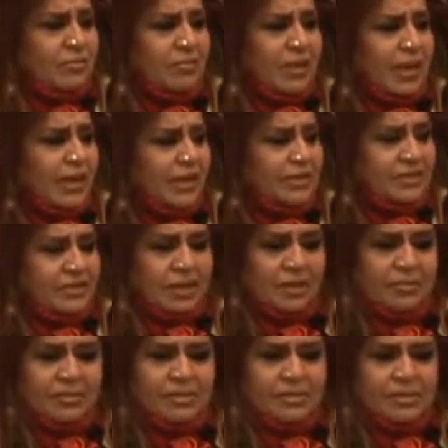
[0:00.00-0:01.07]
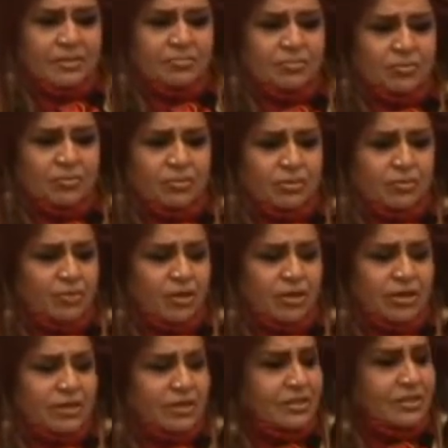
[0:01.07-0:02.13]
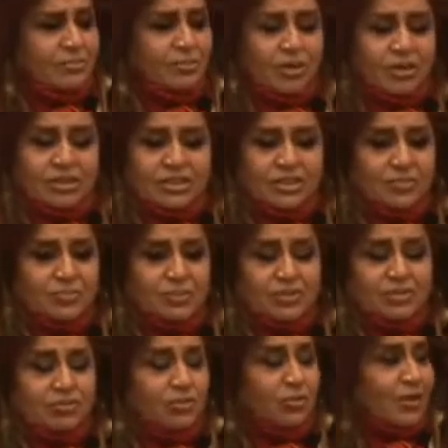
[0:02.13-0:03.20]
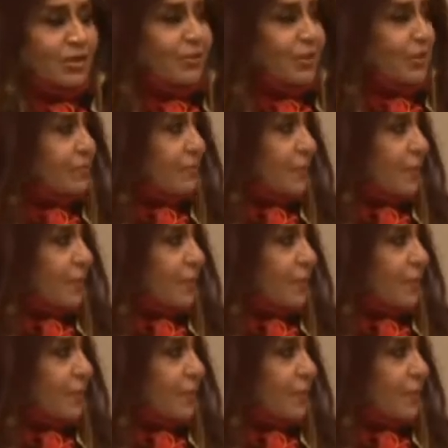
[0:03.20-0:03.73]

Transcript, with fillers: ads come in the with the product and the product disappears, you don't know where it went.